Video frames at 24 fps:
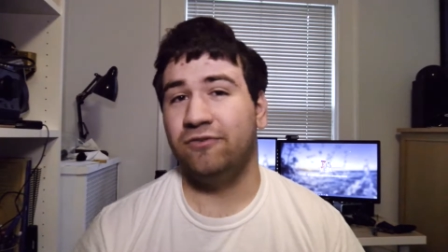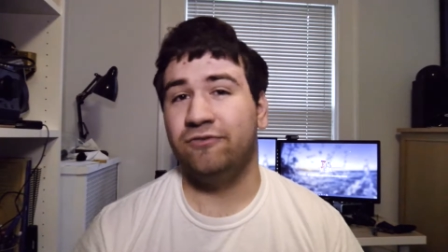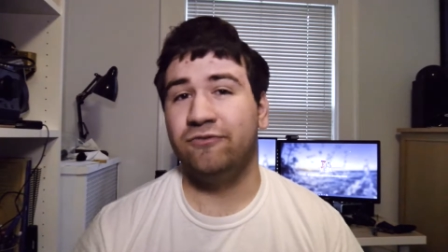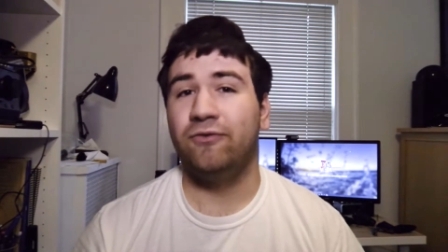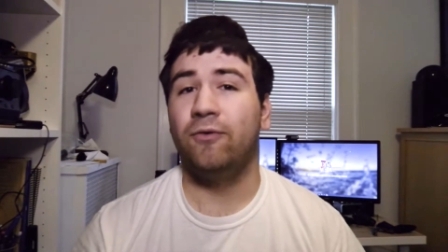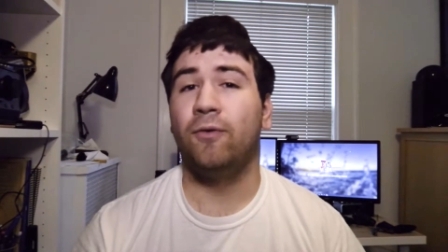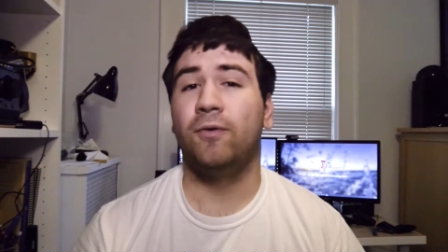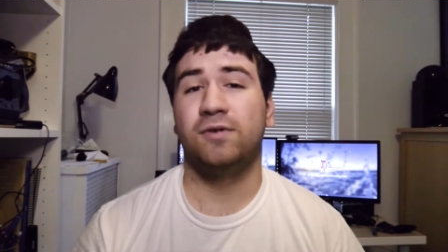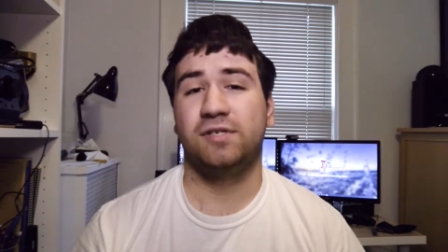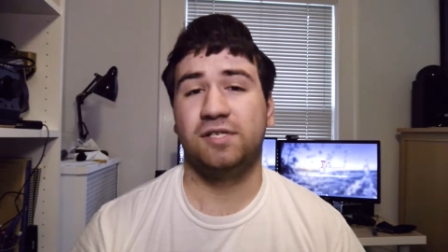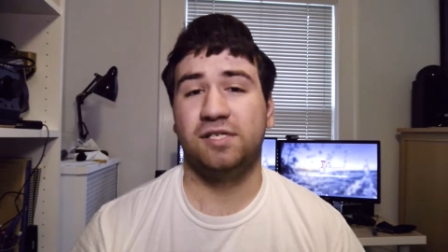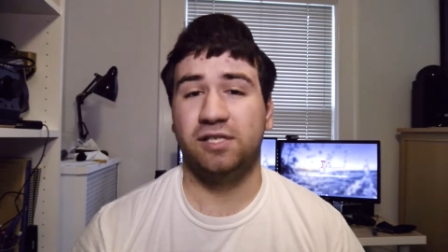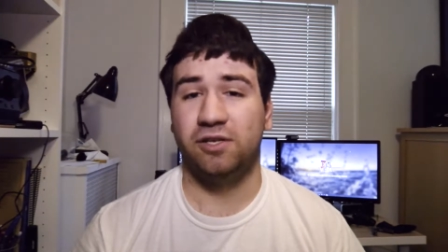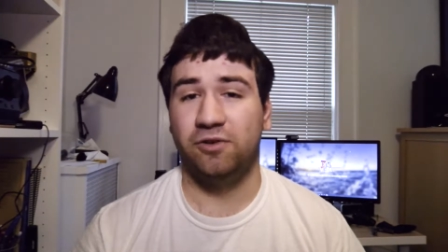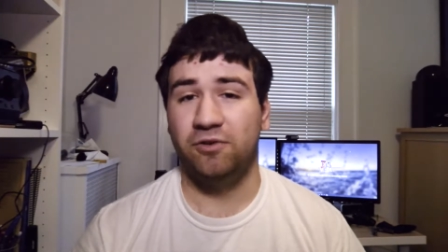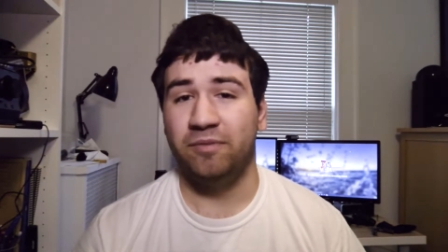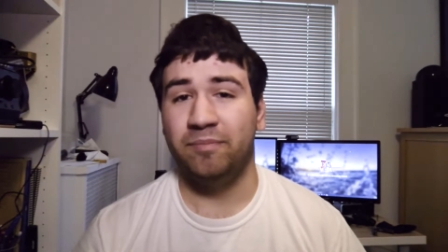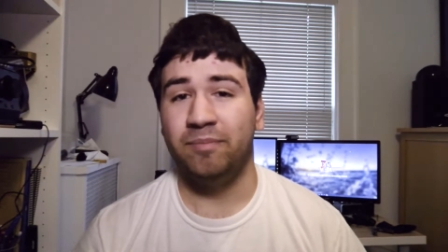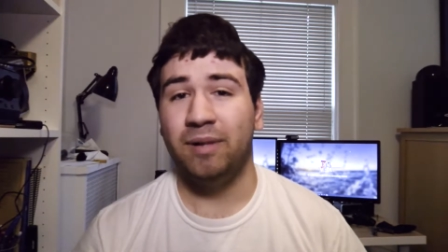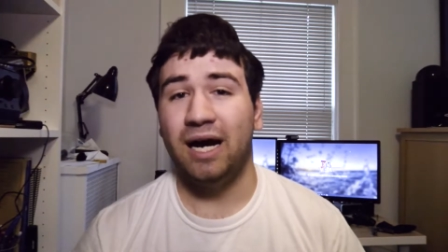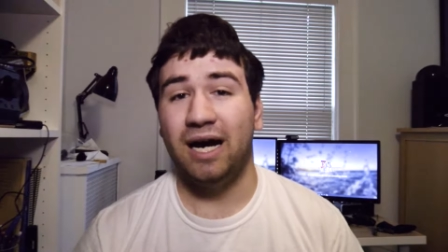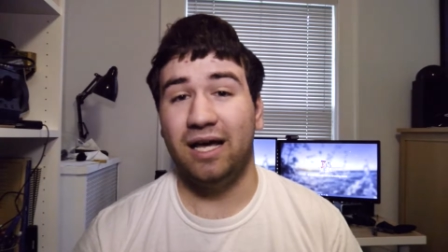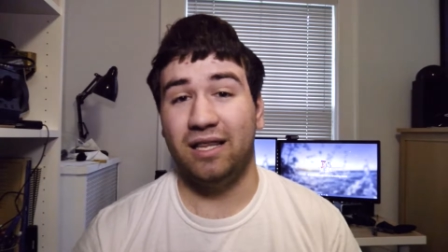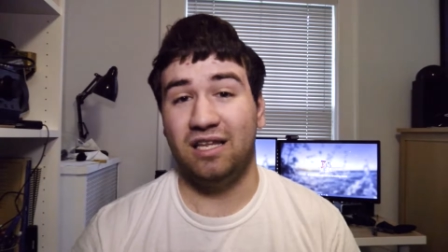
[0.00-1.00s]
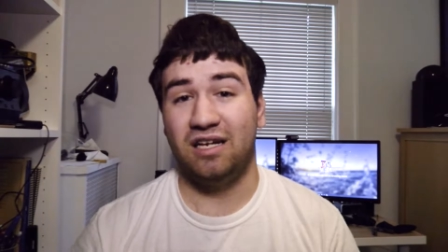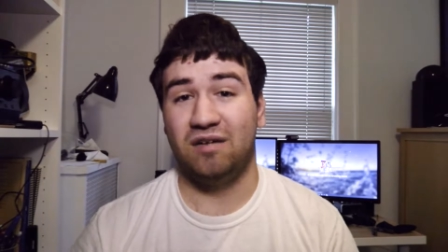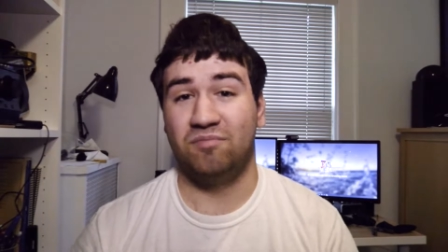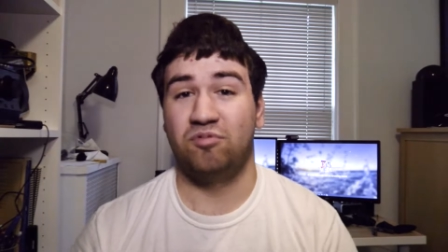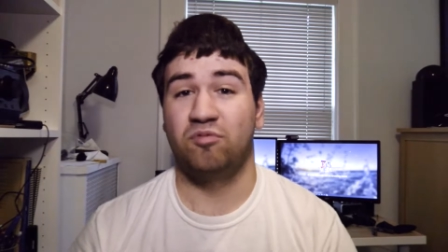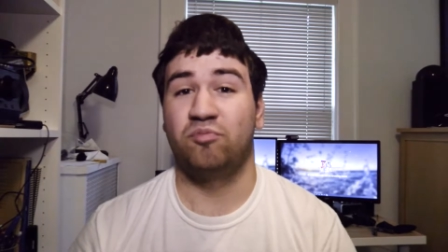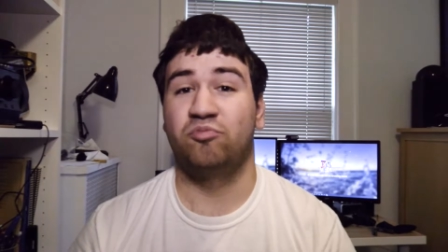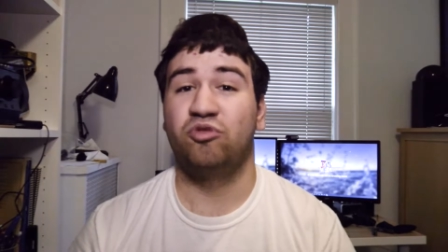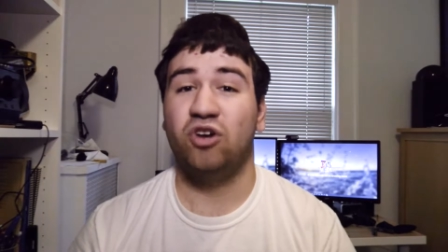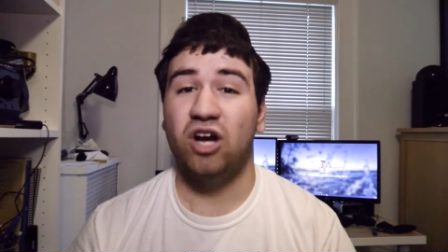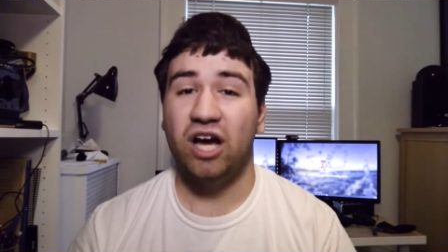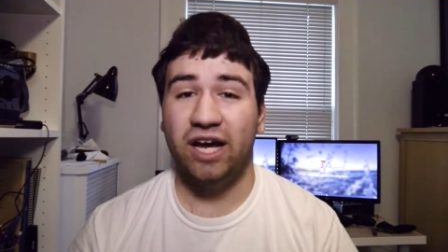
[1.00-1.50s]
forces you to buy their
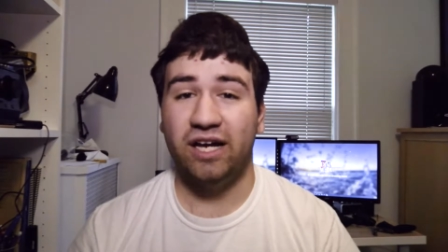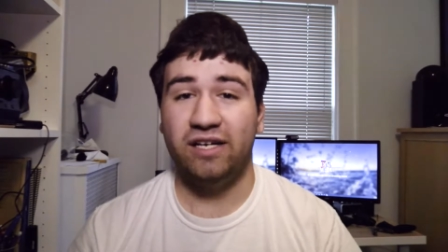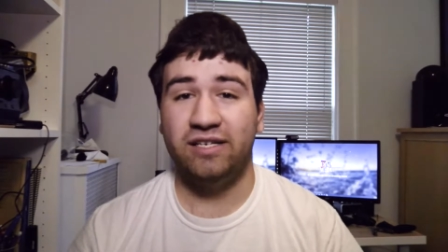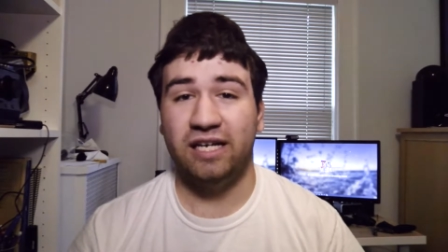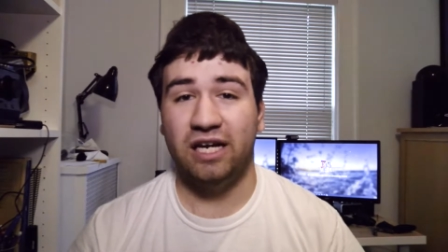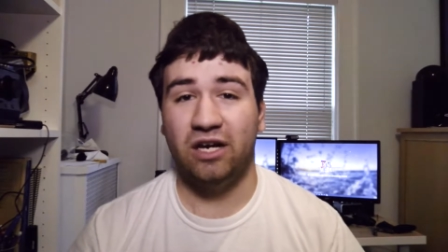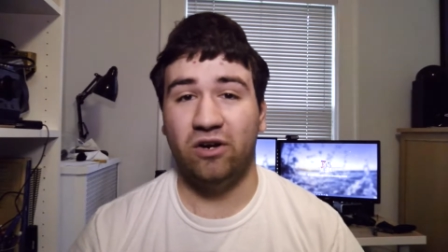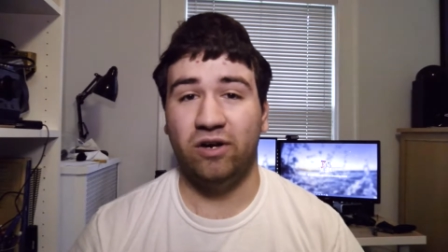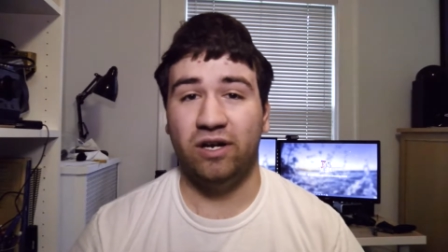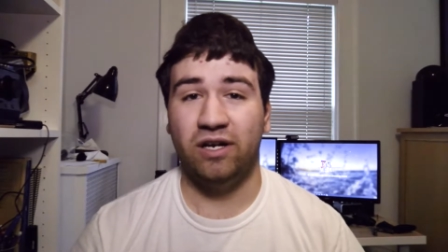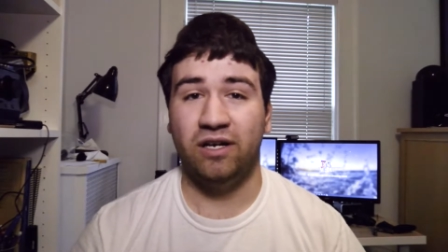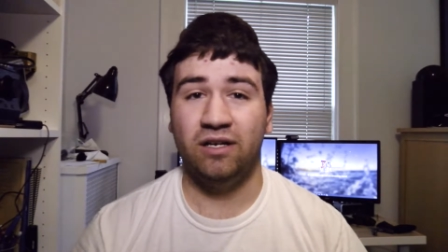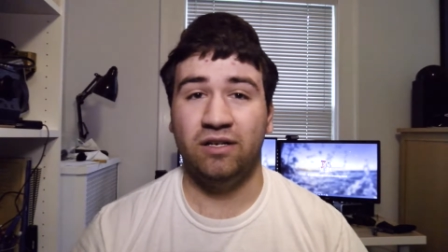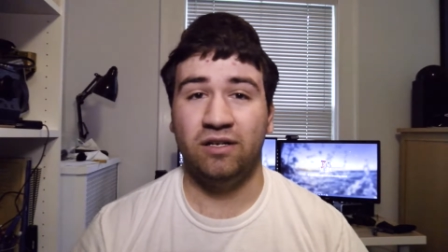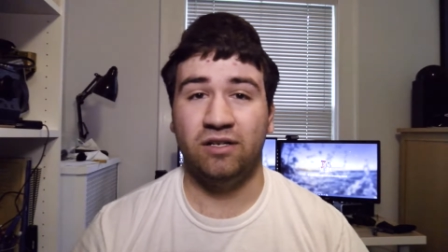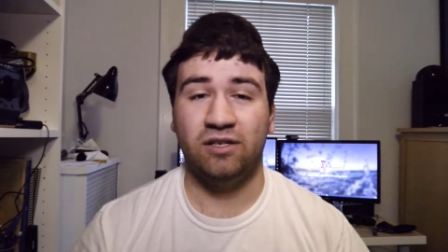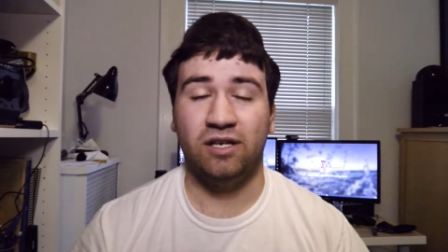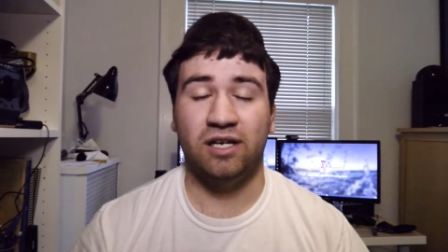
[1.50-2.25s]
proprietary